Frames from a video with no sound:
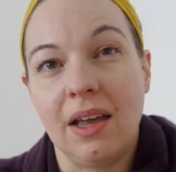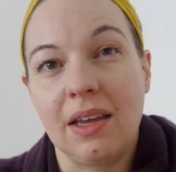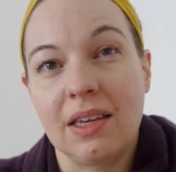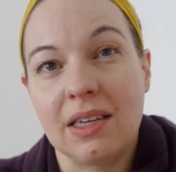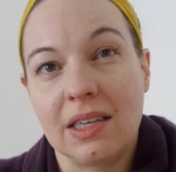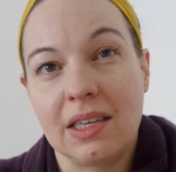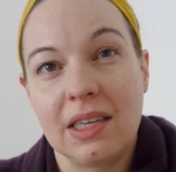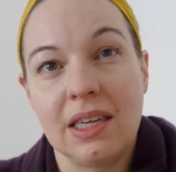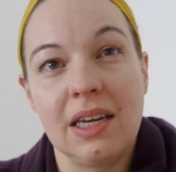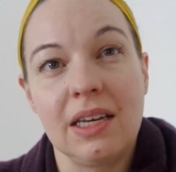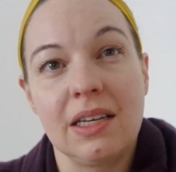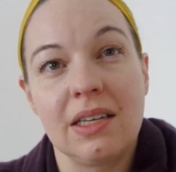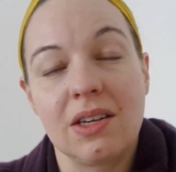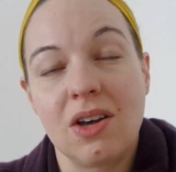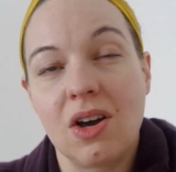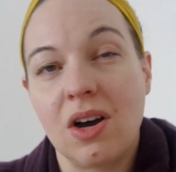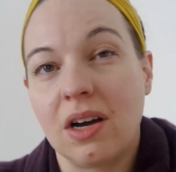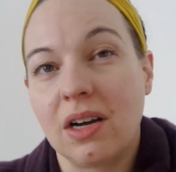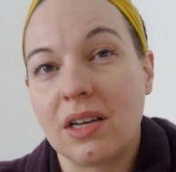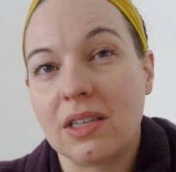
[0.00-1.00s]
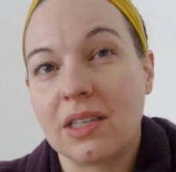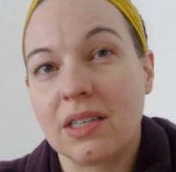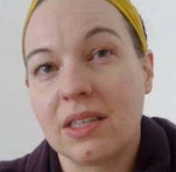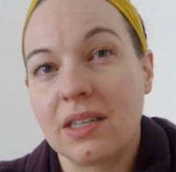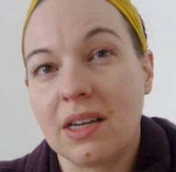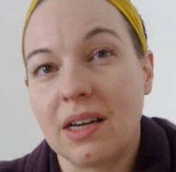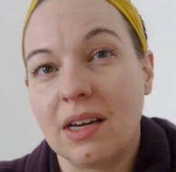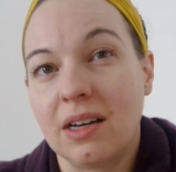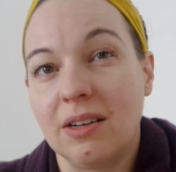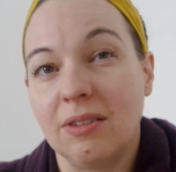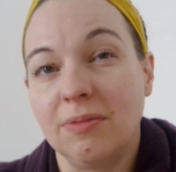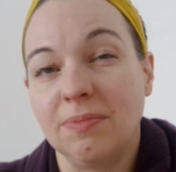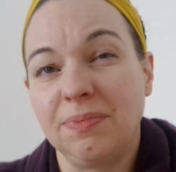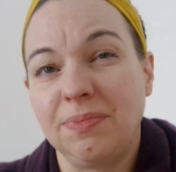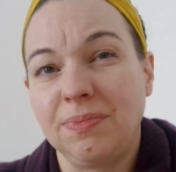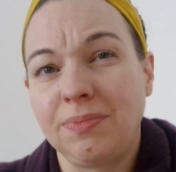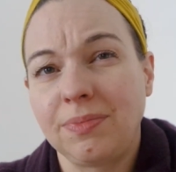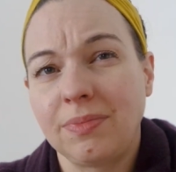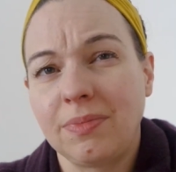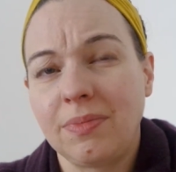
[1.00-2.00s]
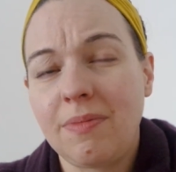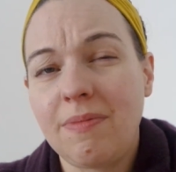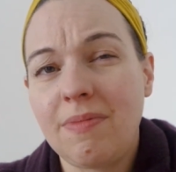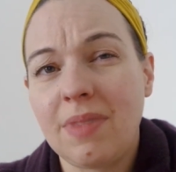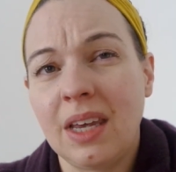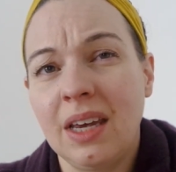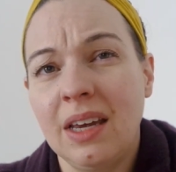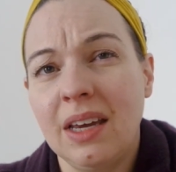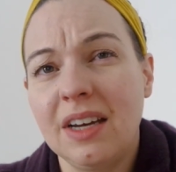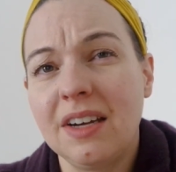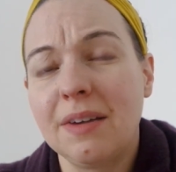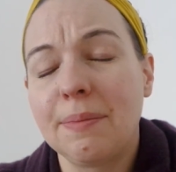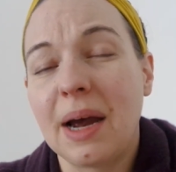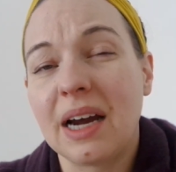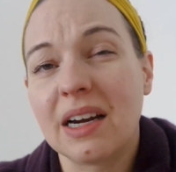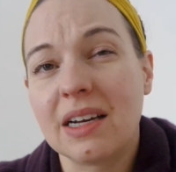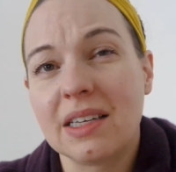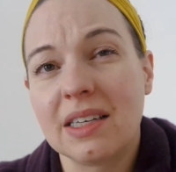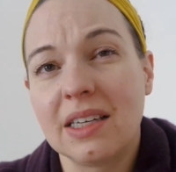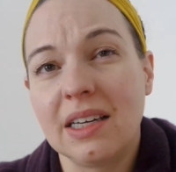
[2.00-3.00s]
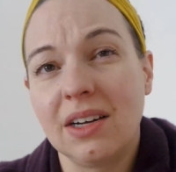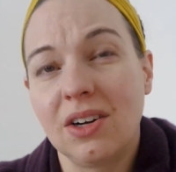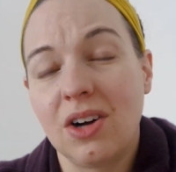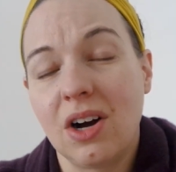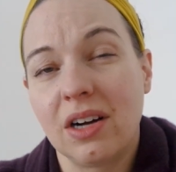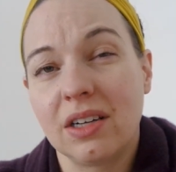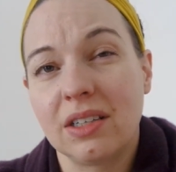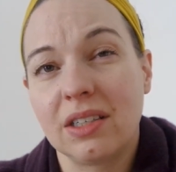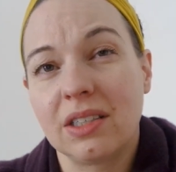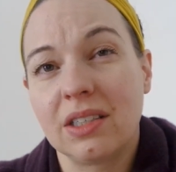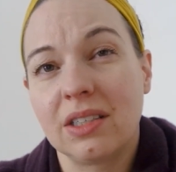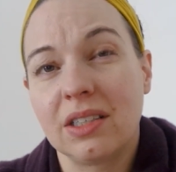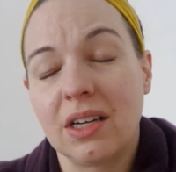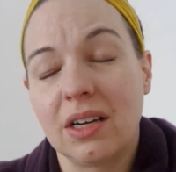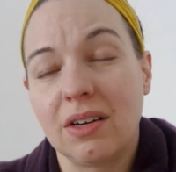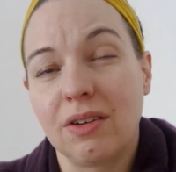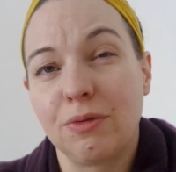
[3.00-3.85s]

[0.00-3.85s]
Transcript: Seeds cost, each pack of seed costs